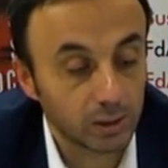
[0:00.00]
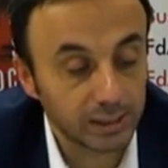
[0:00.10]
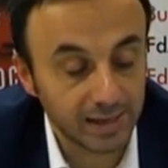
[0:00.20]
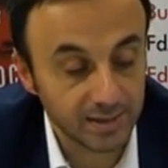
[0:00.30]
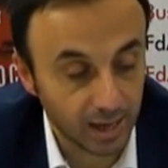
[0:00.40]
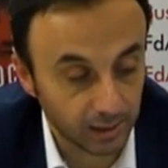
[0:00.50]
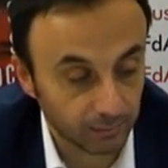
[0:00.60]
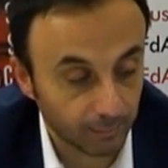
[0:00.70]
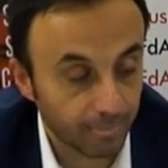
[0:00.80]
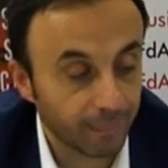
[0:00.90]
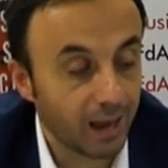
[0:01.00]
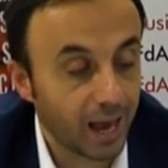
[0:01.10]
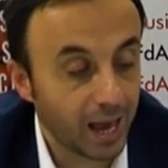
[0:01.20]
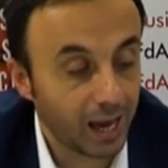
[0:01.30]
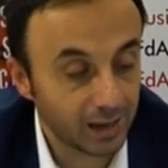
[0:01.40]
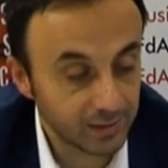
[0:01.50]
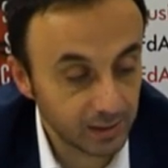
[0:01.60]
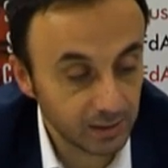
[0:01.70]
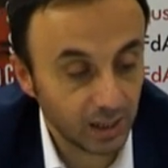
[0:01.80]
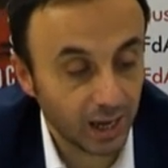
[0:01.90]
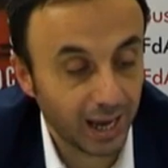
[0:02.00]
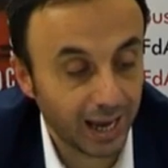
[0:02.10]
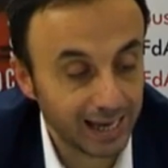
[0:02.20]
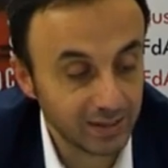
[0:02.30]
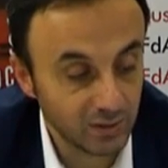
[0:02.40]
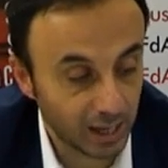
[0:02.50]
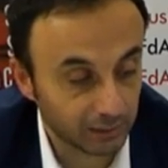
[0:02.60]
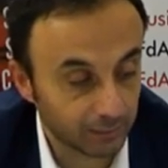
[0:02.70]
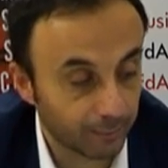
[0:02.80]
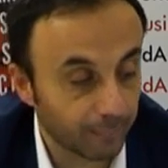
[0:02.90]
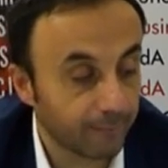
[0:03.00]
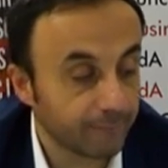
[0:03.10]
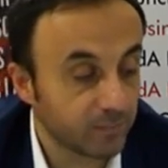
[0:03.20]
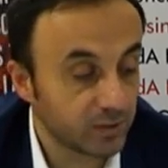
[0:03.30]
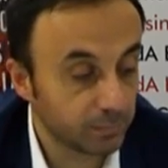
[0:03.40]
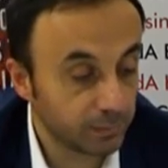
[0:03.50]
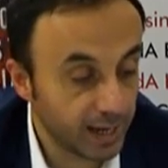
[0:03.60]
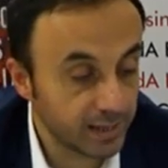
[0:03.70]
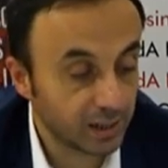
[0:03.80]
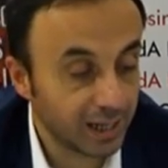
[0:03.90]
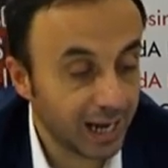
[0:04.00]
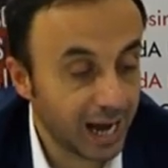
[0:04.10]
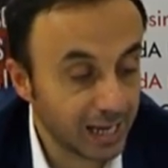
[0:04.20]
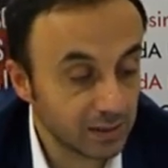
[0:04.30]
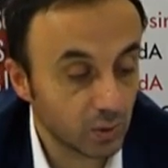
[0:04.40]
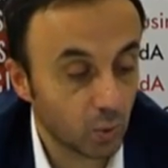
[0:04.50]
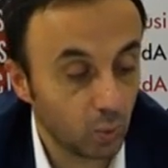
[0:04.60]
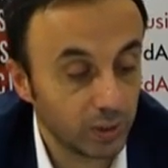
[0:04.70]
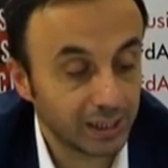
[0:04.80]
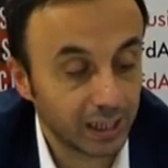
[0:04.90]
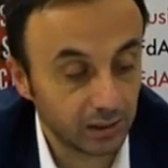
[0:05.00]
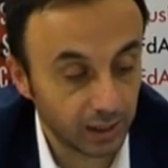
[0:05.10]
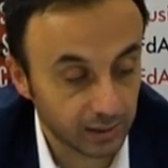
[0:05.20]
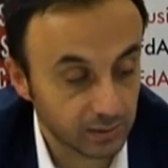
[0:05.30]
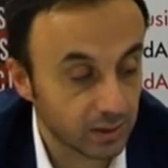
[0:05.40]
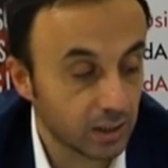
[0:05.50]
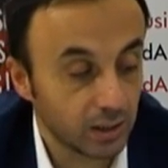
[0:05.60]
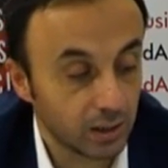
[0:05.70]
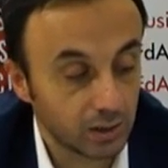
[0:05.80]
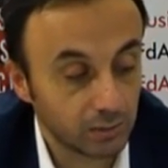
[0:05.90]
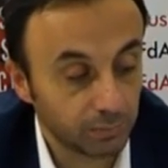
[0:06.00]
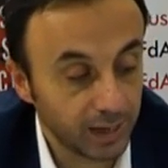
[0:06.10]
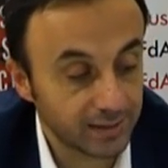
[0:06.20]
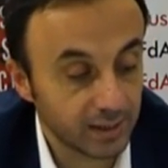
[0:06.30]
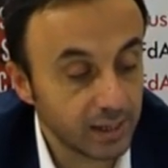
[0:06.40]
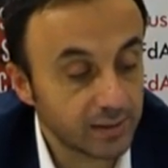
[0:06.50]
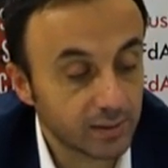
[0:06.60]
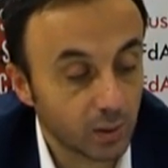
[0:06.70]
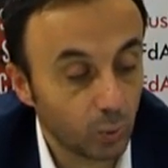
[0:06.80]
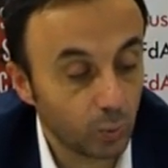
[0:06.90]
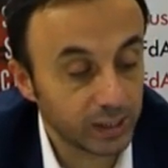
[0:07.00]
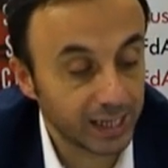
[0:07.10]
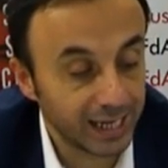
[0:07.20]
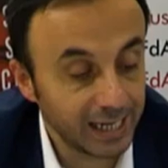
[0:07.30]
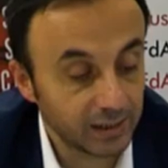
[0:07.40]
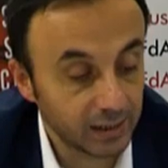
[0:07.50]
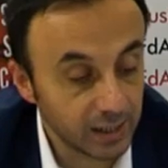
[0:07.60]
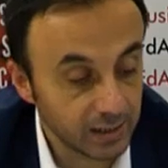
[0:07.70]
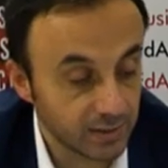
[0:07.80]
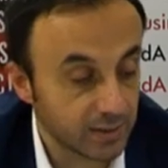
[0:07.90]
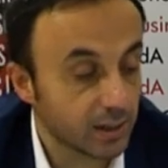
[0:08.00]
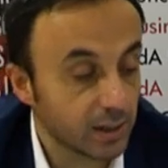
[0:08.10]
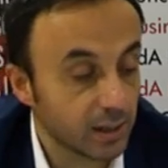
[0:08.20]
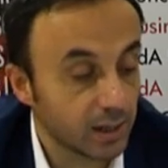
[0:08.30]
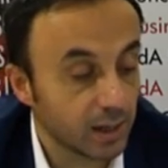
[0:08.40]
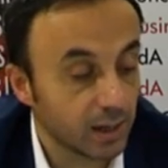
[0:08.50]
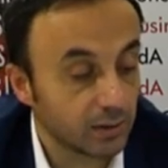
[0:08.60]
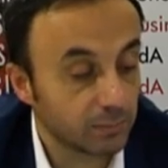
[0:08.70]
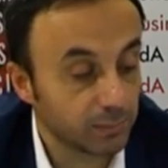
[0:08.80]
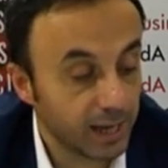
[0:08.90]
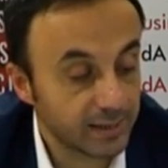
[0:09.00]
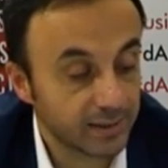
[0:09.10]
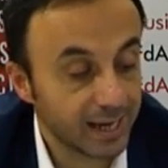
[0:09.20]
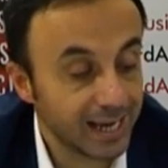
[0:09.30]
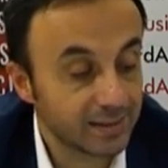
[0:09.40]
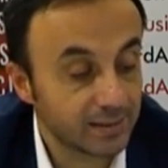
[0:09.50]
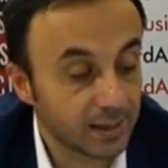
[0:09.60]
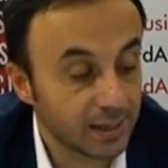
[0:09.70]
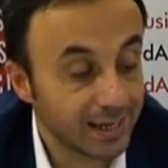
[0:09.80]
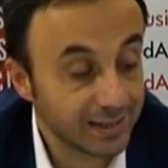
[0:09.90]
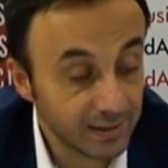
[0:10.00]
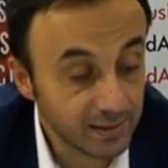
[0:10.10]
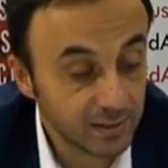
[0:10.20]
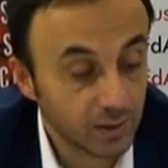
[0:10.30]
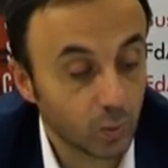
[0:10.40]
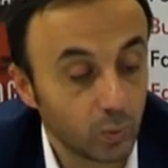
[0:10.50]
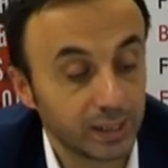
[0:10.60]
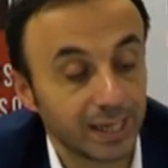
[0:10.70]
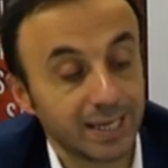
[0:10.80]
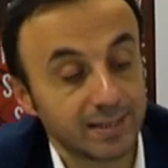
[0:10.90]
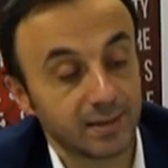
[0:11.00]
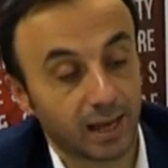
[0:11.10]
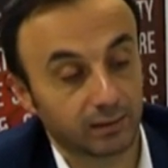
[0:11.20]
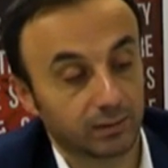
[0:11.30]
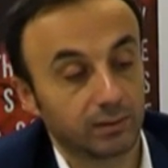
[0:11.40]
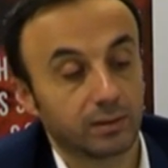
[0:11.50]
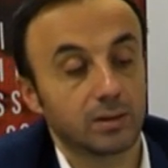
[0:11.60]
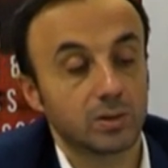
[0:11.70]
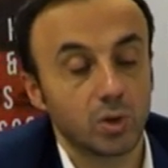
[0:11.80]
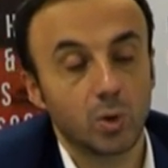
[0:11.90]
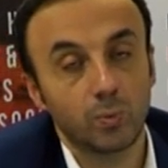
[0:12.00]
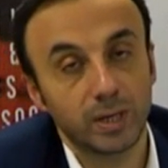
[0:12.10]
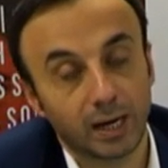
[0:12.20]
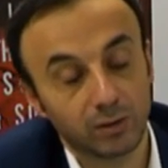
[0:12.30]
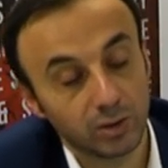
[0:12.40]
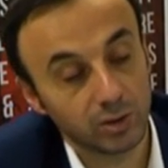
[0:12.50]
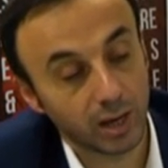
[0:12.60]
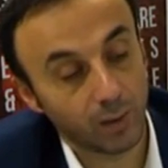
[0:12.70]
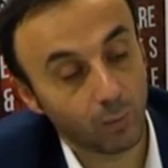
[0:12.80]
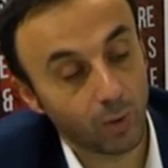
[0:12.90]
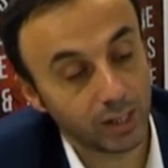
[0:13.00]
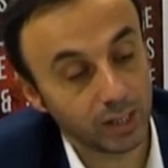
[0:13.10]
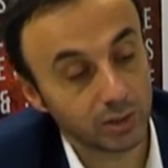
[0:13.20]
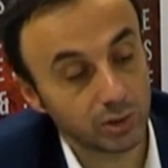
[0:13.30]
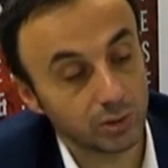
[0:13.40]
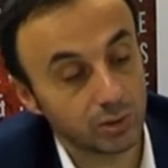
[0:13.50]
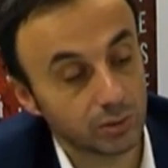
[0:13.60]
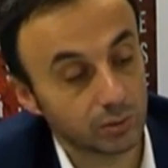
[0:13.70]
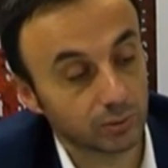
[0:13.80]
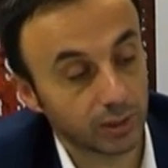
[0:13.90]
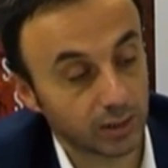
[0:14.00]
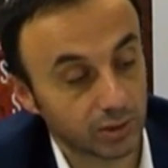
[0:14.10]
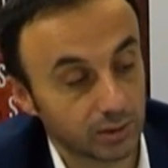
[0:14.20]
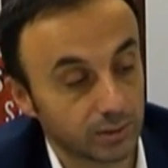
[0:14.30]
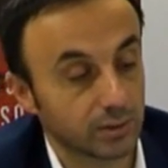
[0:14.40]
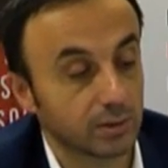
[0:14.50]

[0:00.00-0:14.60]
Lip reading: does not. Hasn't, has not. Replace can't with cannot. Replace it's with it is. Replace isn't with is not. So we are avoiding to use contractions.